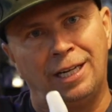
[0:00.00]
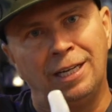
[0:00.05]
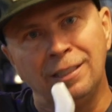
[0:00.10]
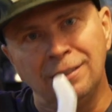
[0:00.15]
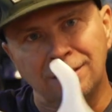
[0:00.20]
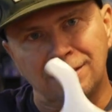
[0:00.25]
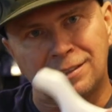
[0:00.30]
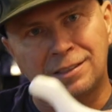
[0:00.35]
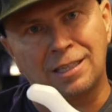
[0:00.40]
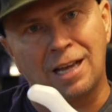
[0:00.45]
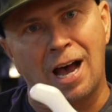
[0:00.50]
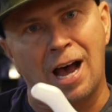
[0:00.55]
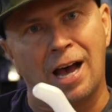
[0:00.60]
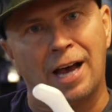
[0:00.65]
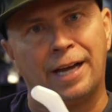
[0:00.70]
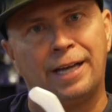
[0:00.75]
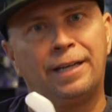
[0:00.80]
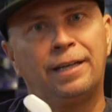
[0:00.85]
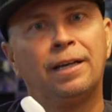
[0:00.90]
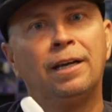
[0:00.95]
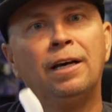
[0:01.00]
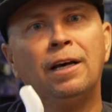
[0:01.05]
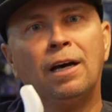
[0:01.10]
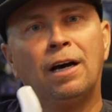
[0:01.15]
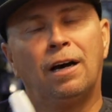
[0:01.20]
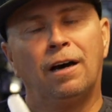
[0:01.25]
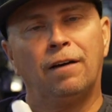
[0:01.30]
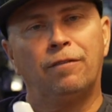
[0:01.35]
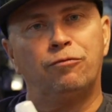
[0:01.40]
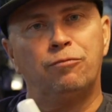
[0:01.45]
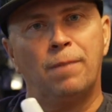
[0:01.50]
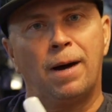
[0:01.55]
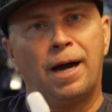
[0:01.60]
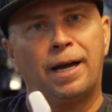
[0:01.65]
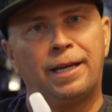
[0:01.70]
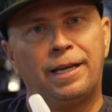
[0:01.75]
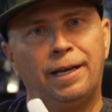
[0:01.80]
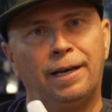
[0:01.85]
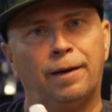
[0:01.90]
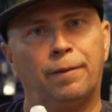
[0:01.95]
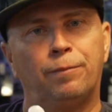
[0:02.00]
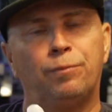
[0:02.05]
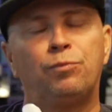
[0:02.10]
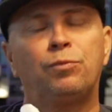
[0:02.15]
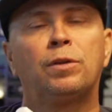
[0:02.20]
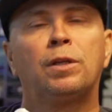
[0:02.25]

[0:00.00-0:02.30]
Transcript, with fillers: inside of my hip?